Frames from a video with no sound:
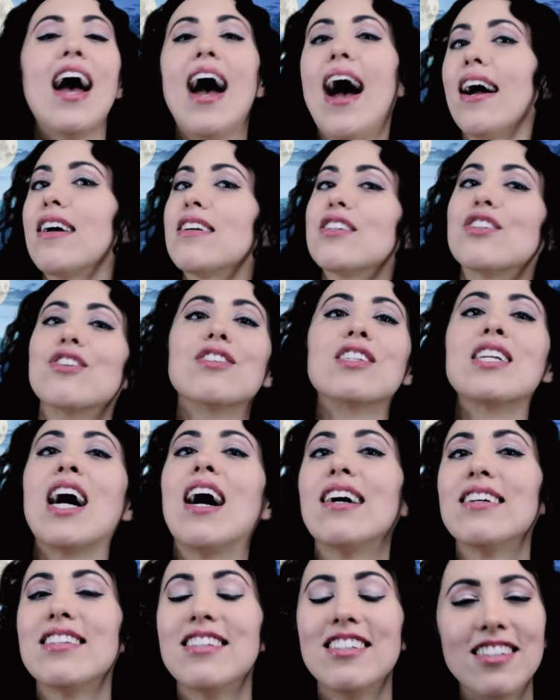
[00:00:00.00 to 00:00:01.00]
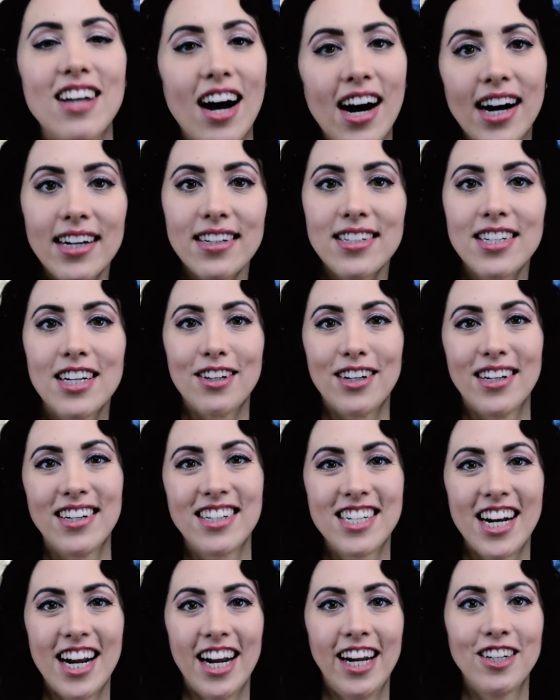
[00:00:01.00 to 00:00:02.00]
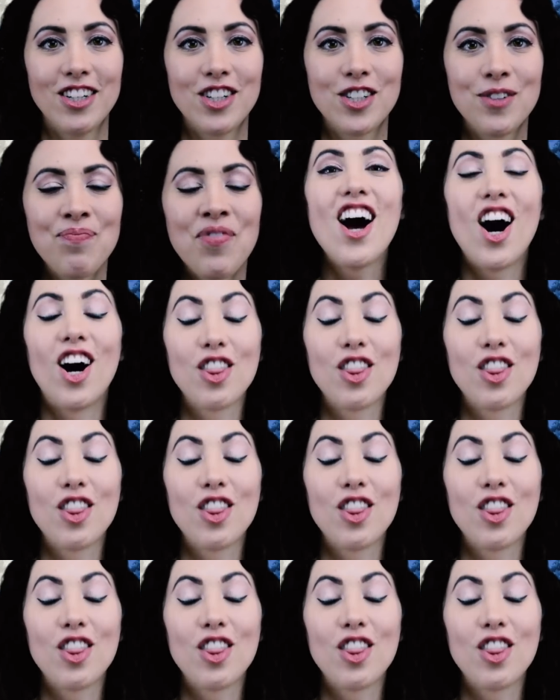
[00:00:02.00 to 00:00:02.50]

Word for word: exercise, dietary change.